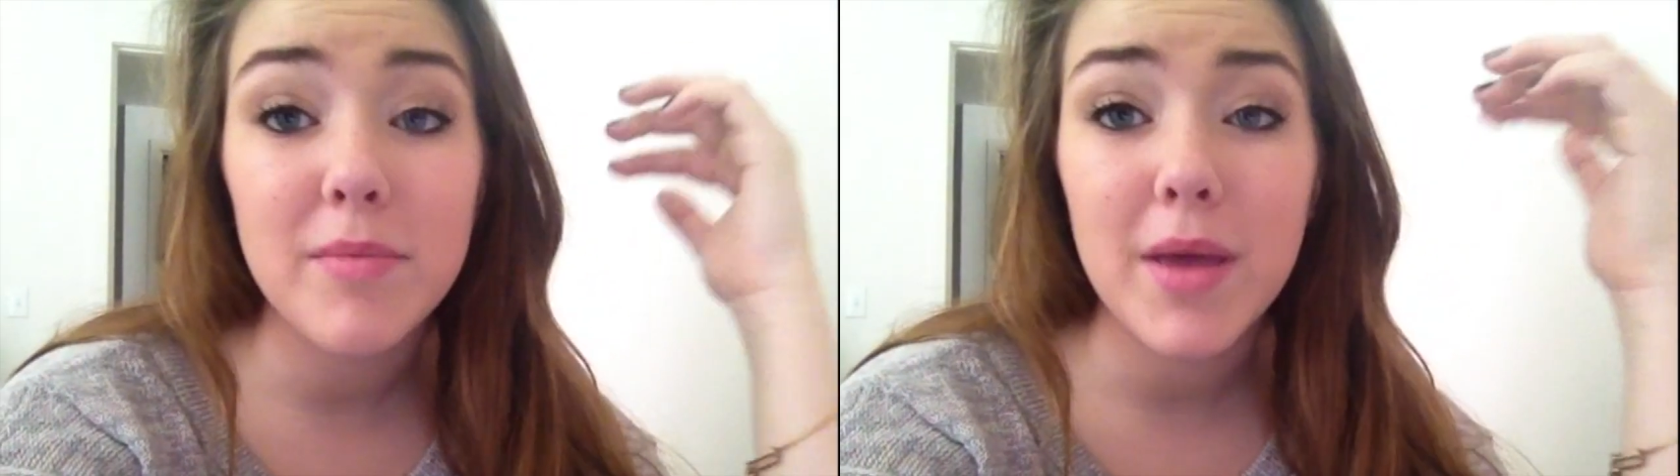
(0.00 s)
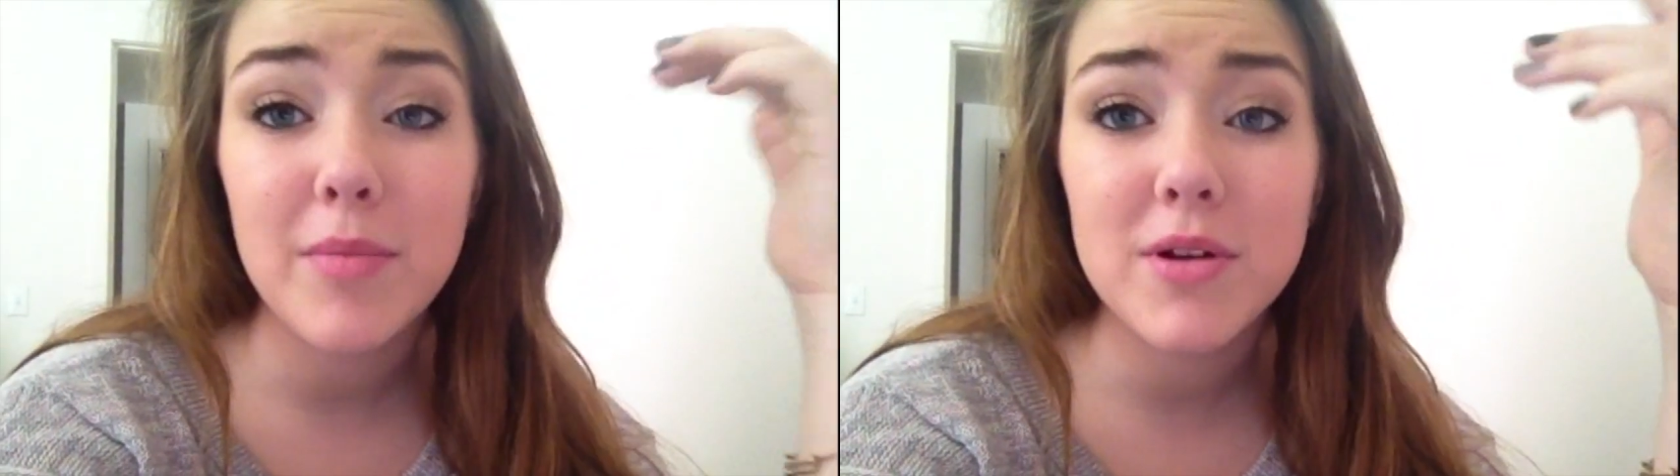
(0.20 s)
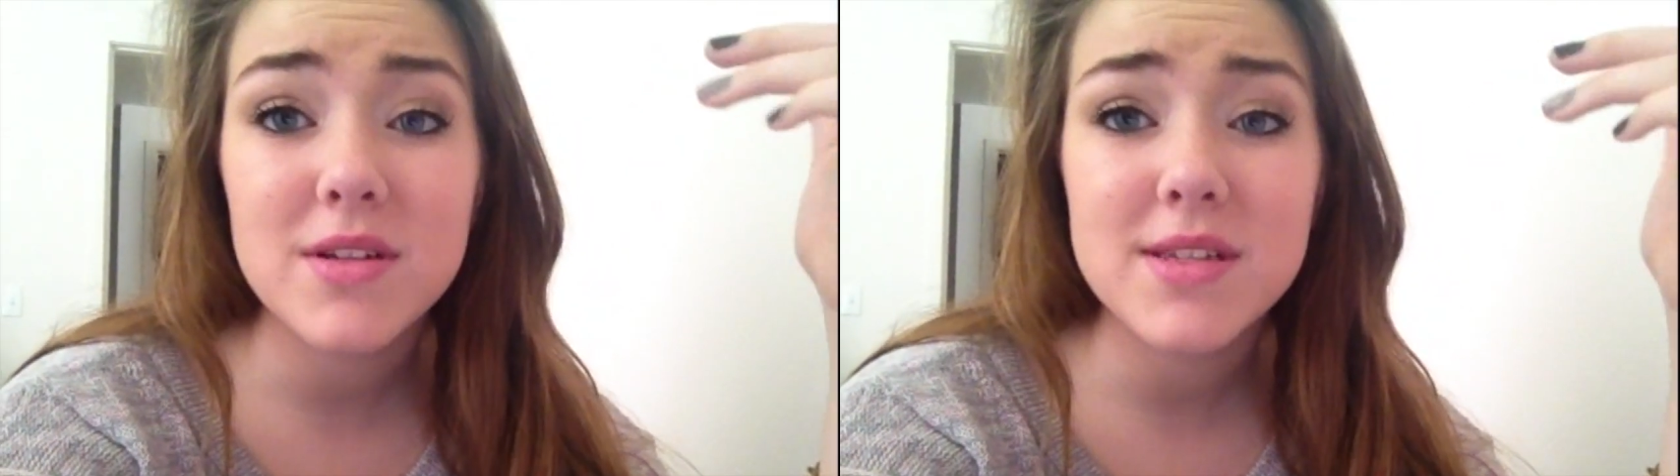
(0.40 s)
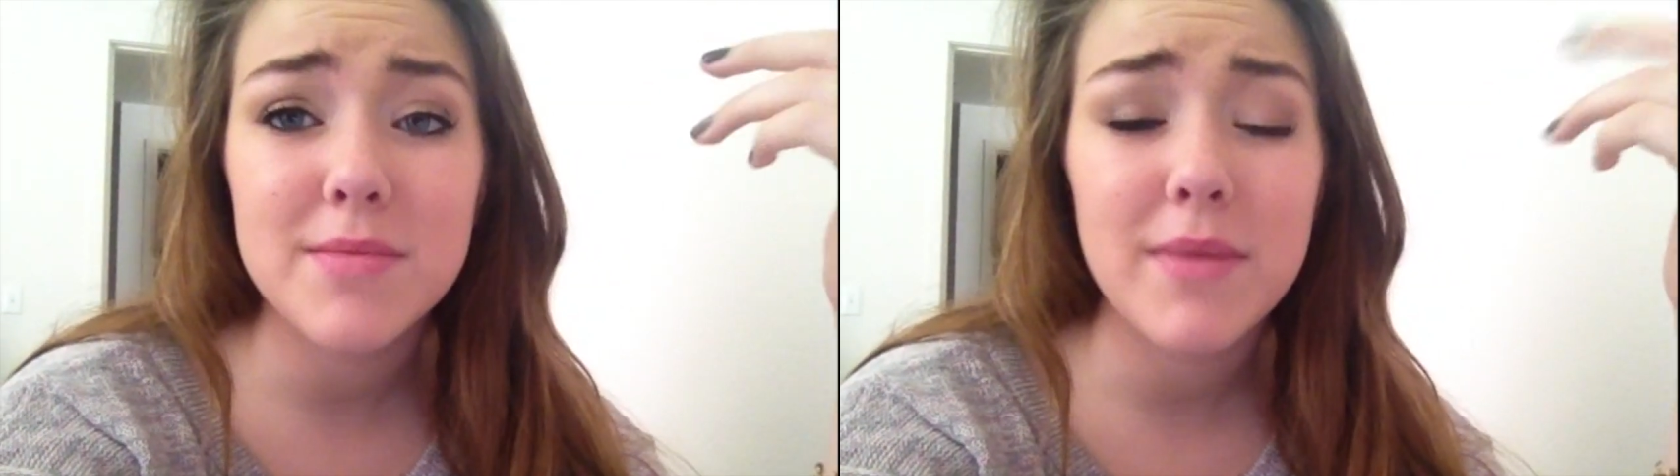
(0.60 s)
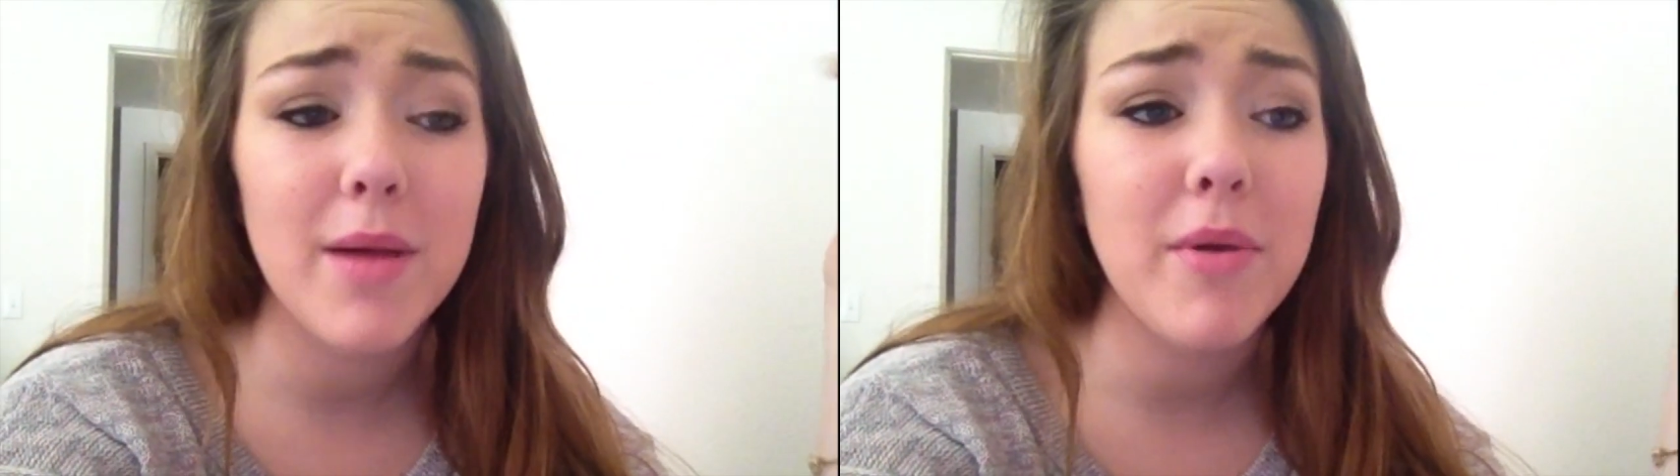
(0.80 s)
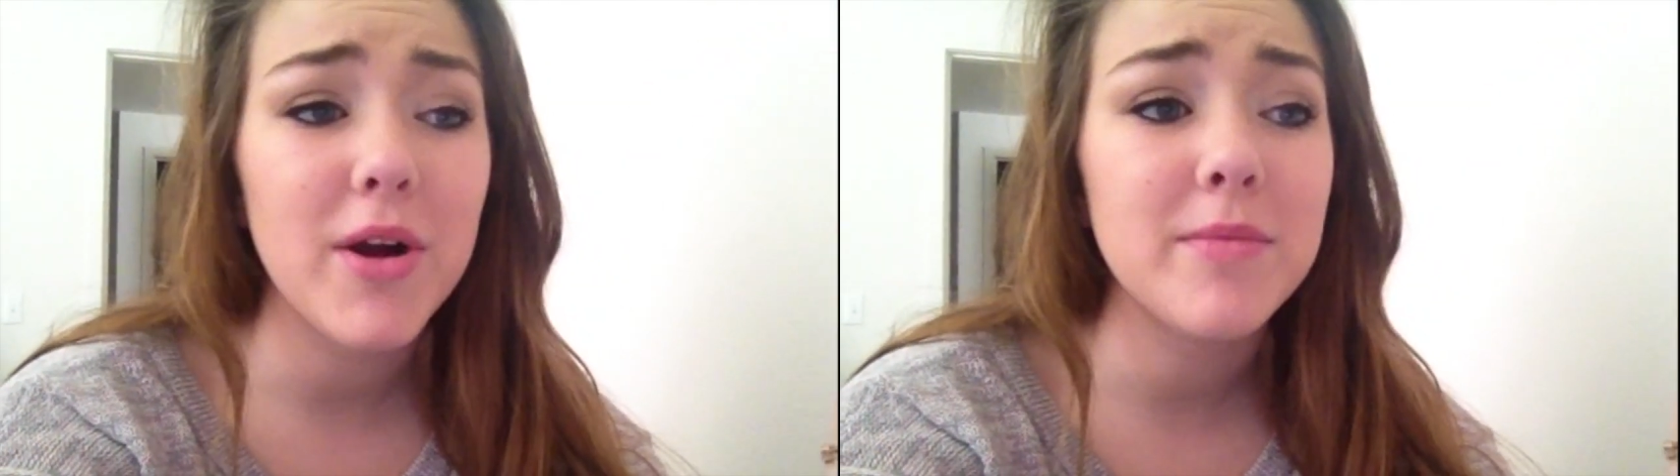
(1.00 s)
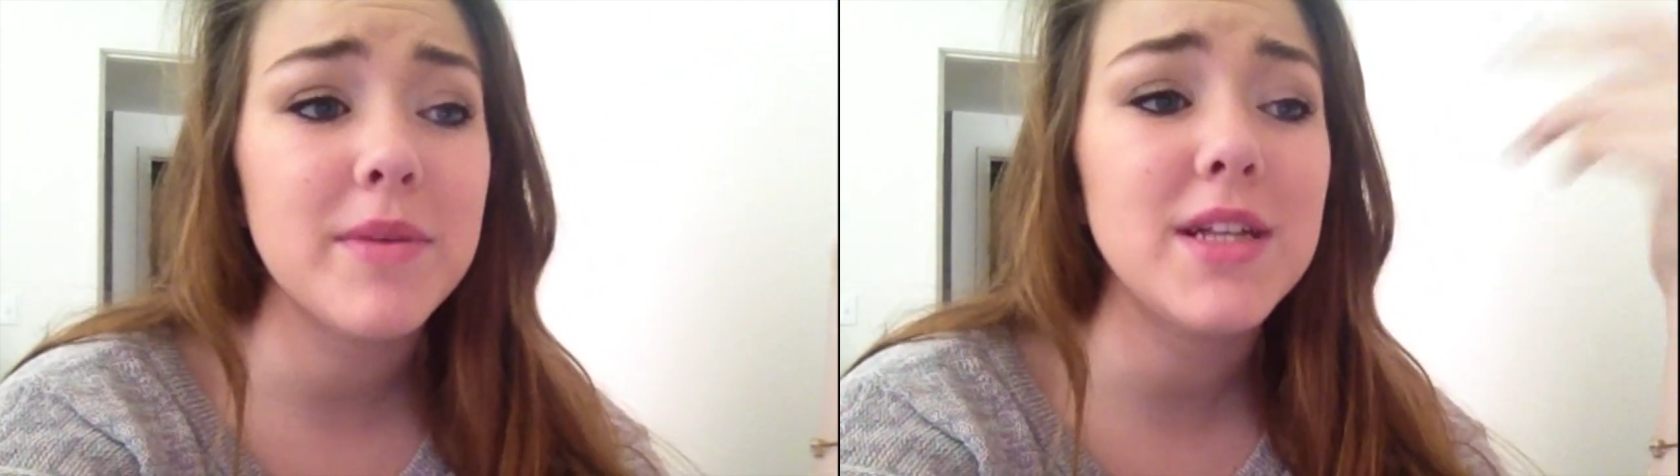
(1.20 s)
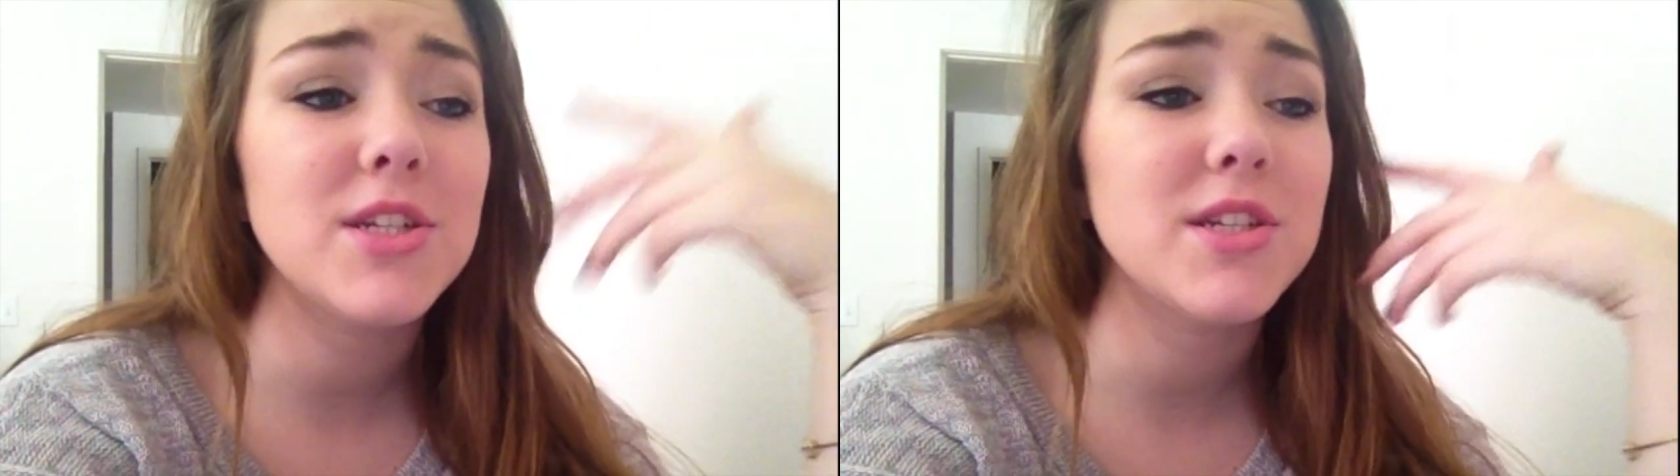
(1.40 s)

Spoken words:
papers in my apartment.